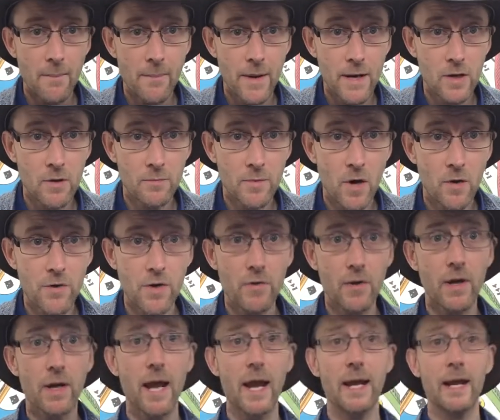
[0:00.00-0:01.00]
pick up your
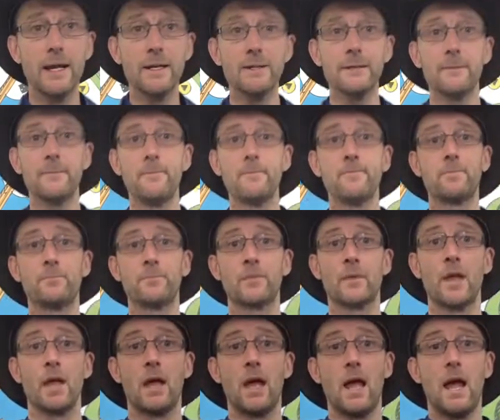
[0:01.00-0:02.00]
ukuleles,
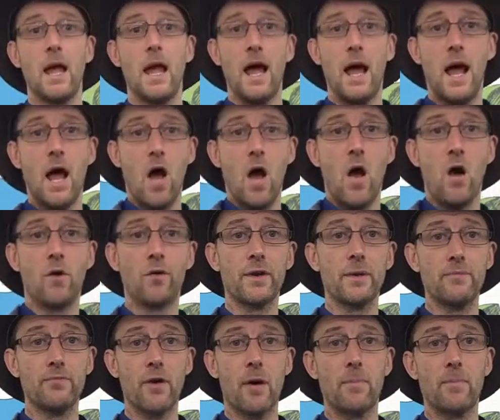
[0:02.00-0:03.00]
hold
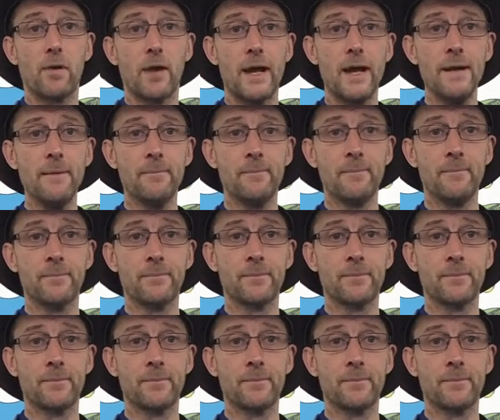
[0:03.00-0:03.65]
it properly.